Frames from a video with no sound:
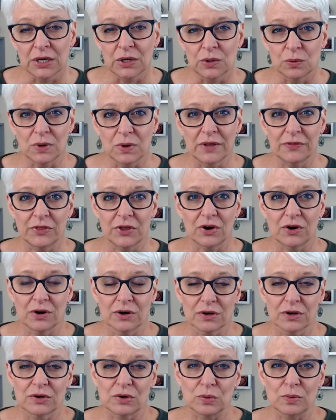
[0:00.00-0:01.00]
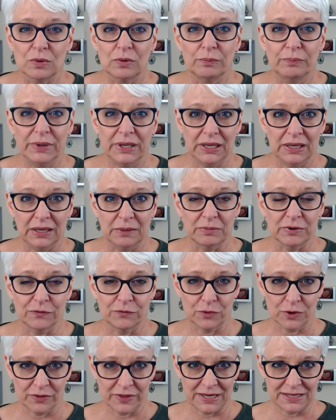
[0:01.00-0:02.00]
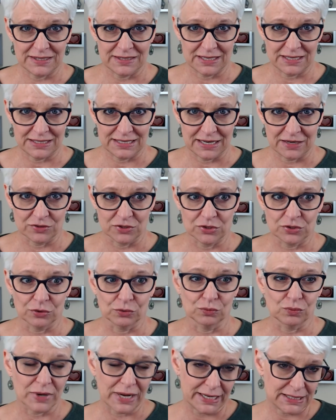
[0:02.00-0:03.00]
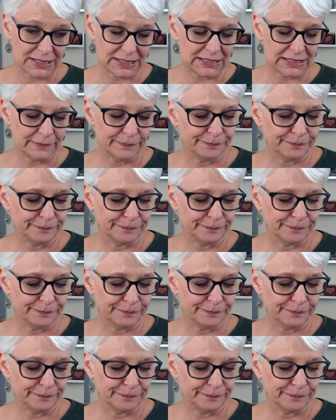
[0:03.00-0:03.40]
what the article will be before they sit down to write.